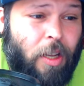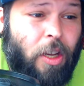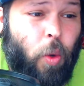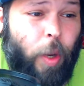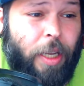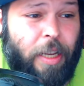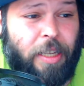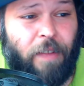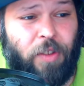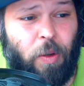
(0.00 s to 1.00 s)
Queen takes
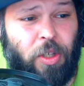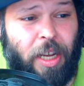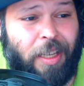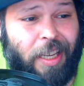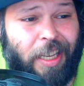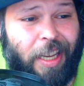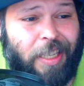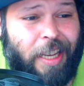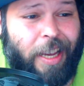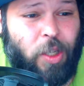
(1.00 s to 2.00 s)
f2 check. King
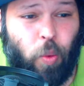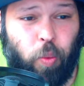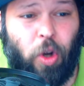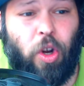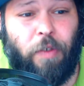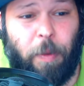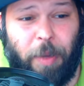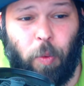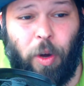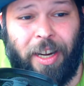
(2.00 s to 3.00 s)
takes. Rook over to
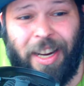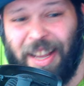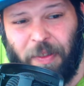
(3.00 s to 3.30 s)
b1.